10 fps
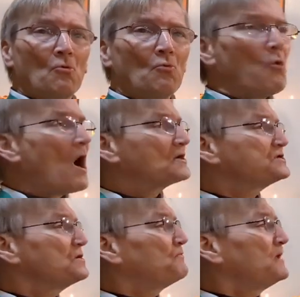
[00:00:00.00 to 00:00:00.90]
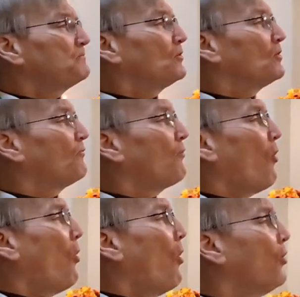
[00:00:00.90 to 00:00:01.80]
Washing people of
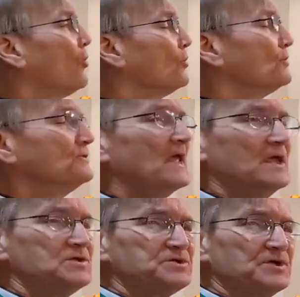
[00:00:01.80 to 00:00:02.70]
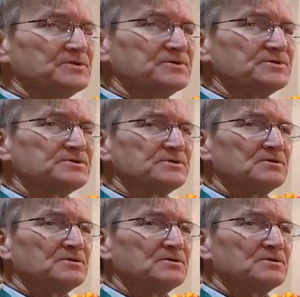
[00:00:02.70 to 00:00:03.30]
all nations,